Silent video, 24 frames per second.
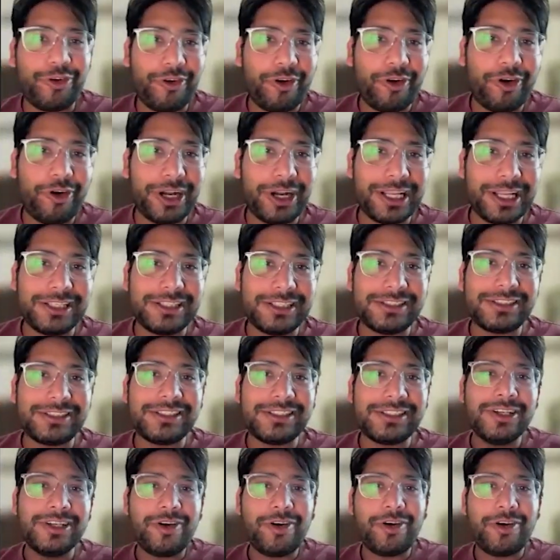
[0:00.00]
our audience
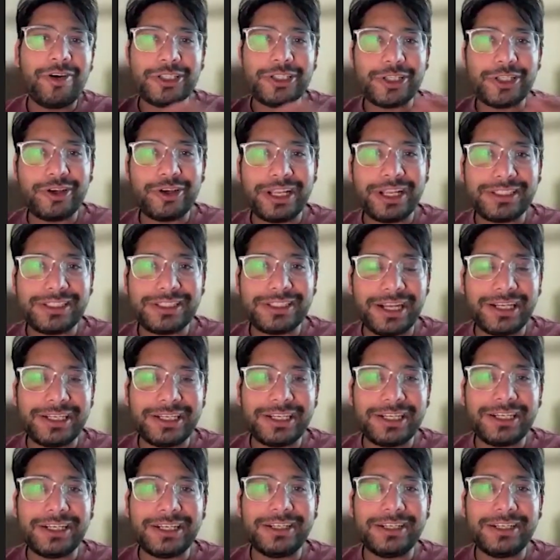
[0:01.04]
also are excited,